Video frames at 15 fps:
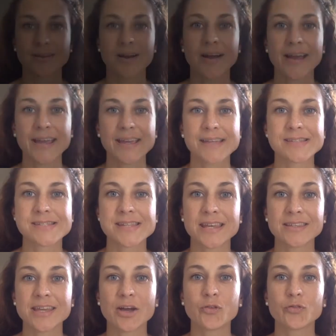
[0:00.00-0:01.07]
Hi, it's
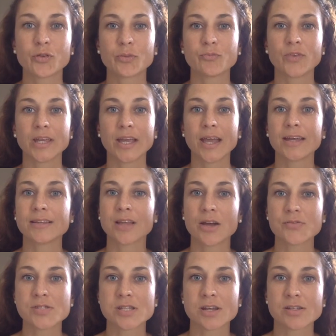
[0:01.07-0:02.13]
Danielle from VA
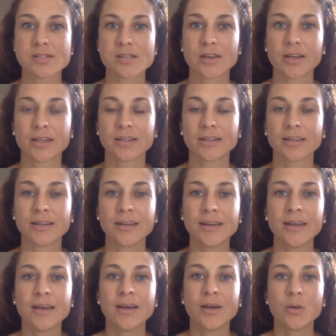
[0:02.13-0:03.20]
Lifestyle Design.
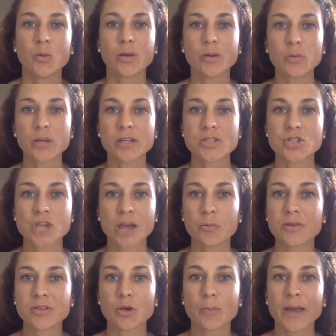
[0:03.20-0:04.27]
What I want to chat
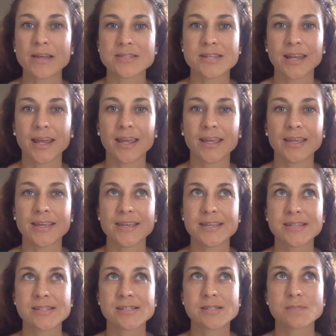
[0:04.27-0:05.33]
with you about today
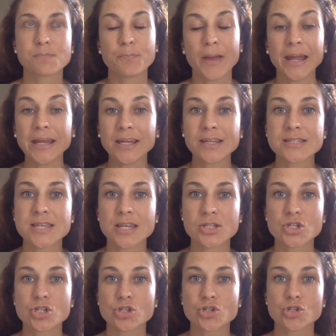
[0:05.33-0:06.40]
is paying
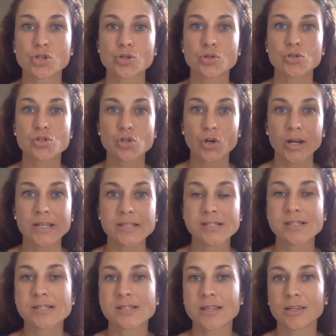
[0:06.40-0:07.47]
attention to
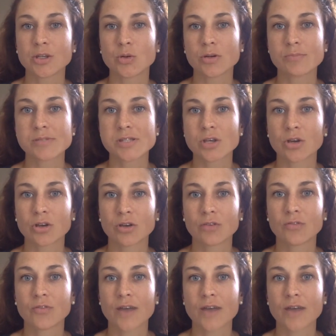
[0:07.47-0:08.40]
trends that you observe